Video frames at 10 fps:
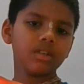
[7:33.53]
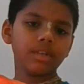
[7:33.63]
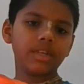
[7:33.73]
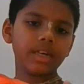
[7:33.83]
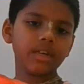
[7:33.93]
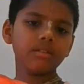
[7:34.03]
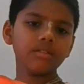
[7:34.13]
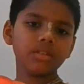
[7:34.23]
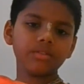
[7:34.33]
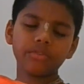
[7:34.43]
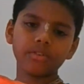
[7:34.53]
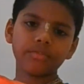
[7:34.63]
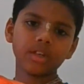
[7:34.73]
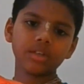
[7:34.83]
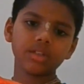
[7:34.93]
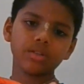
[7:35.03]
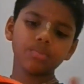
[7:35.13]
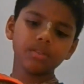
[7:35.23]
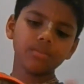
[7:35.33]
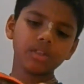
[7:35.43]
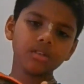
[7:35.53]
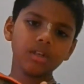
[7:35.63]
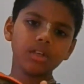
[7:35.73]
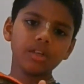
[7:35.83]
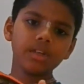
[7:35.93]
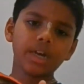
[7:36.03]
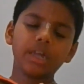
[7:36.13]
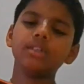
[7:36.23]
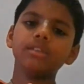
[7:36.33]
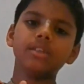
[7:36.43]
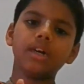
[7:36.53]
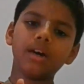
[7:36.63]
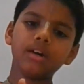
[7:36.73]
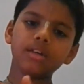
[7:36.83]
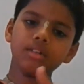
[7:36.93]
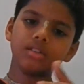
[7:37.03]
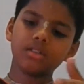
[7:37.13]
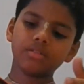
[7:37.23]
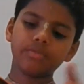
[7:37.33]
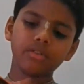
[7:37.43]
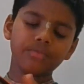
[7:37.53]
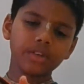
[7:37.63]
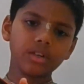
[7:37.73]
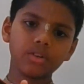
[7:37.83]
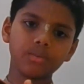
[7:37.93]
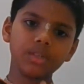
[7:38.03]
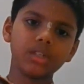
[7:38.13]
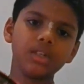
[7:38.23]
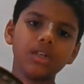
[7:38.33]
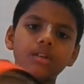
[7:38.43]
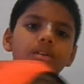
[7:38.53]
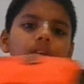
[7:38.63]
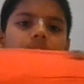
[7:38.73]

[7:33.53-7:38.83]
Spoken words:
Ge, the 4-finger open one, and then Dha is 4-finger open here,